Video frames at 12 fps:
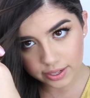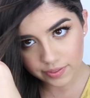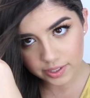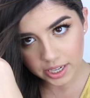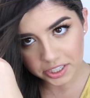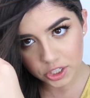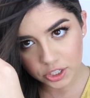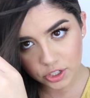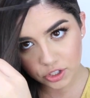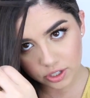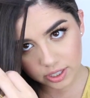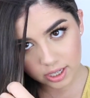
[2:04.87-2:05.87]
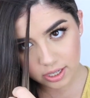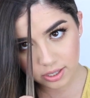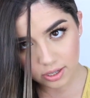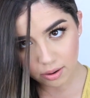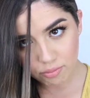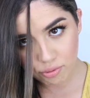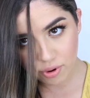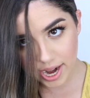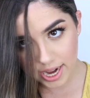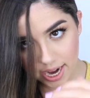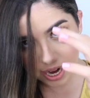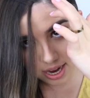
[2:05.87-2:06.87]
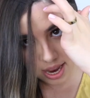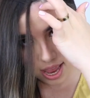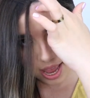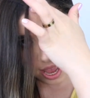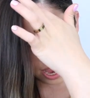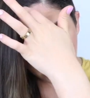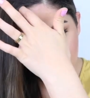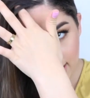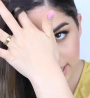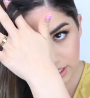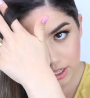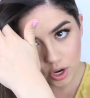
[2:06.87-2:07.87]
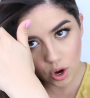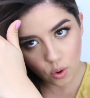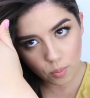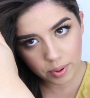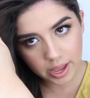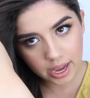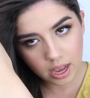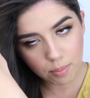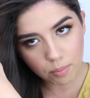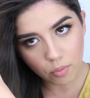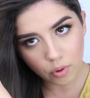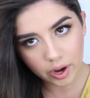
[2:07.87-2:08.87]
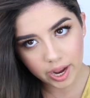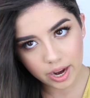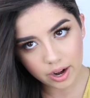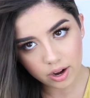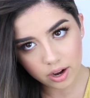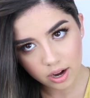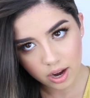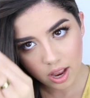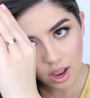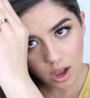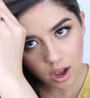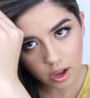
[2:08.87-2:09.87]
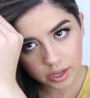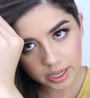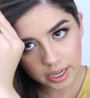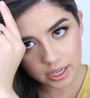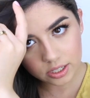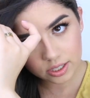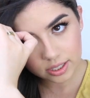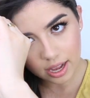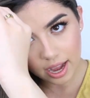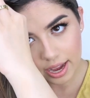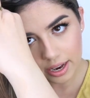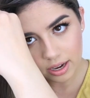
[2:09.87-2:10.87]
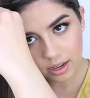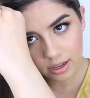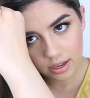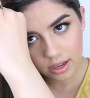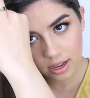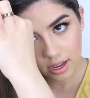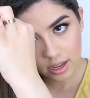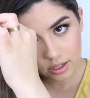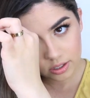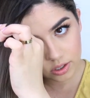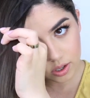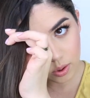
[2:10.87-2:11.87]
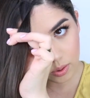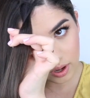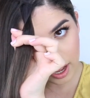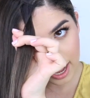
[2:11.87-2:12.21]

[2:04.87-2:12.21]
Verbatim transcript: different sections you're just gonna start braiding and as you go pick up more hair on each side so